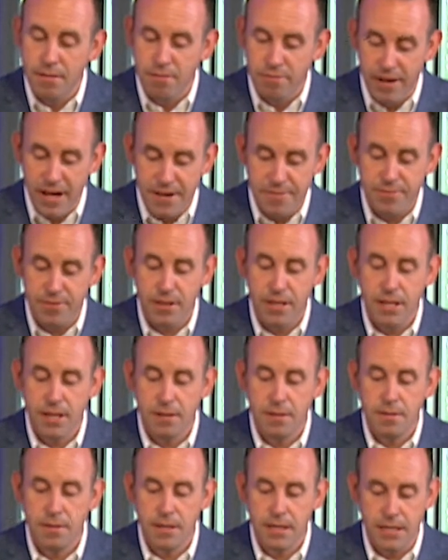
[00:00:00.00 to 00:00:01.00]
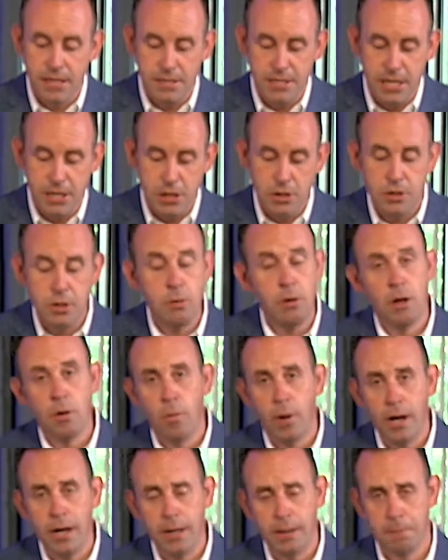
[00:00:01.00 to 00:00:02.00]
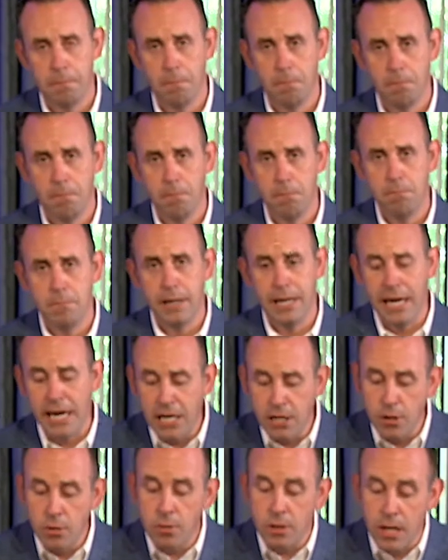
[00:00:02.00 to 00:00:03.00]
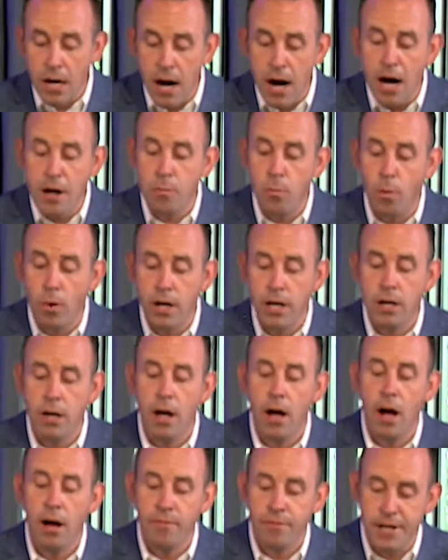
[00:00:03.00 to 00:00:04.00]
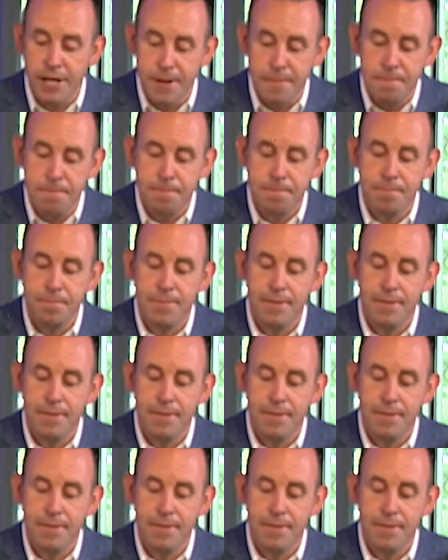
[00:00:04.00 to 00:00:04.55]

Faithfully, continued doing what he knew God wanted of him,